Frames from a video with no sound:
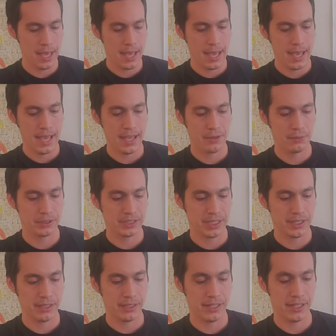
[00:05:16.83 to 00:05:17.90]
and was
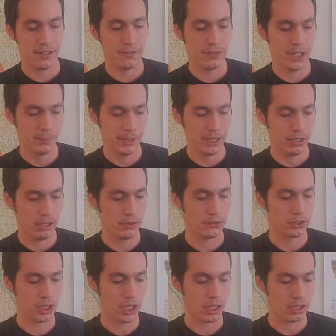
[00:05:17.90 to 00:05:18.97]
getting a fair bit of
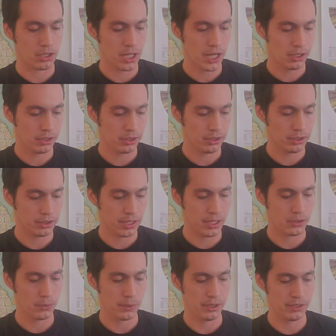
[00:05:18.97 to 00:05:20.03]
dark chocolate,
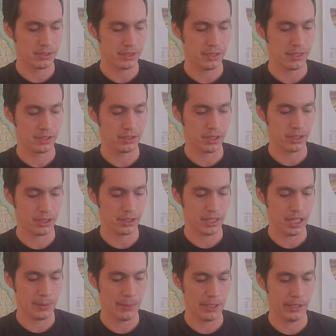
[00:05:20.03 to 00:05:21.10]
as well as a dark
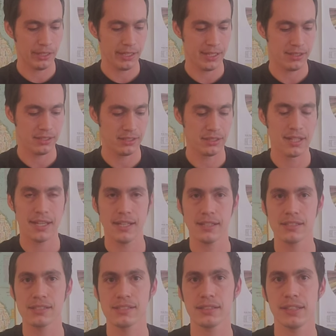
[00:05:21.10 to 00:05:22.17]
caramel, and a
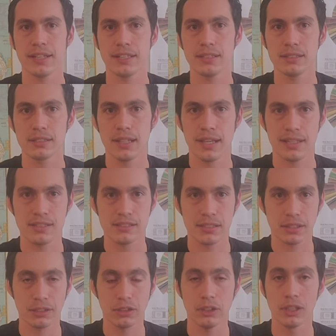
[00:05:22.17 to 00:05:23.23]
slight and
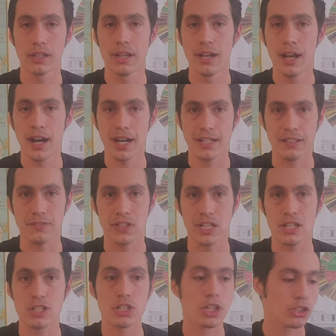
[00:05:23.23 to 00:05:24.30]
subtle honey
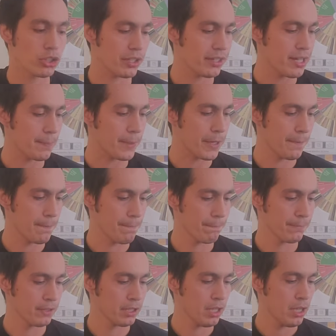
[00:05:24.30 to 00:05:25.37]
finish to the cup.
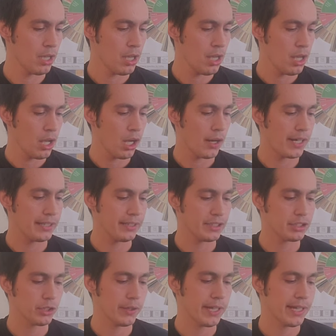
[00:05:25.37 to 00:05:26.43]
All right,
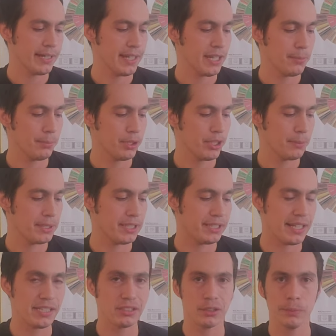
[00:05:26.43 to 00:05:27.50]
let's go ahead and put up the
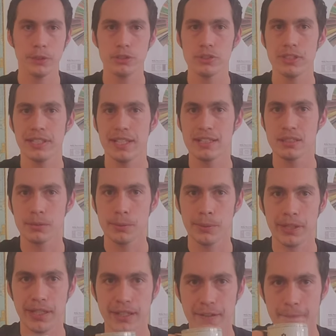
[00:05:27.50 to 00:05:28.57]
tasting wheel so you can see what we're
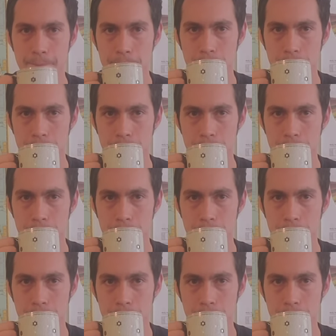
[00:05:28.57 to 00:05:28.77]
getting.